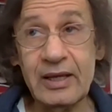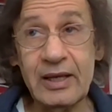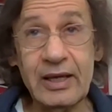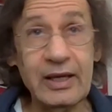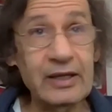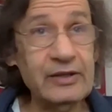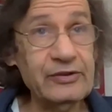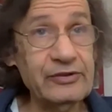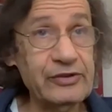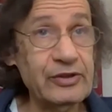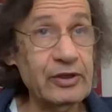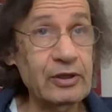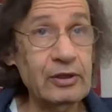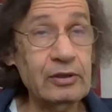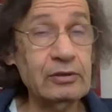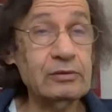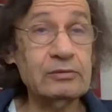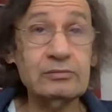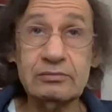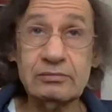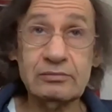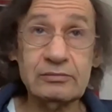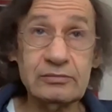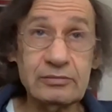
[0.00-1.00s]
And
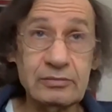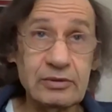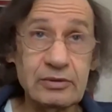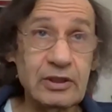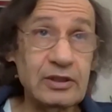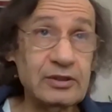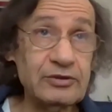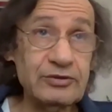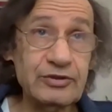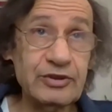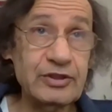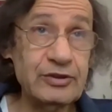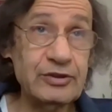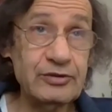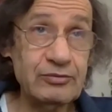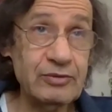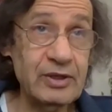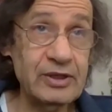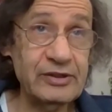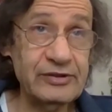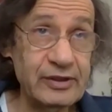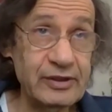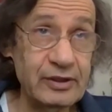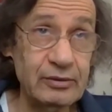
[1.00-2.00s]
so, well, she's
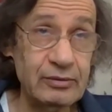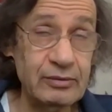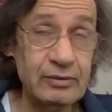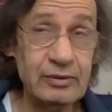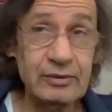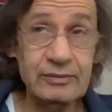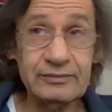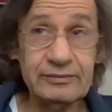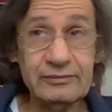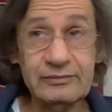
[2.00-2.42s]
rescued.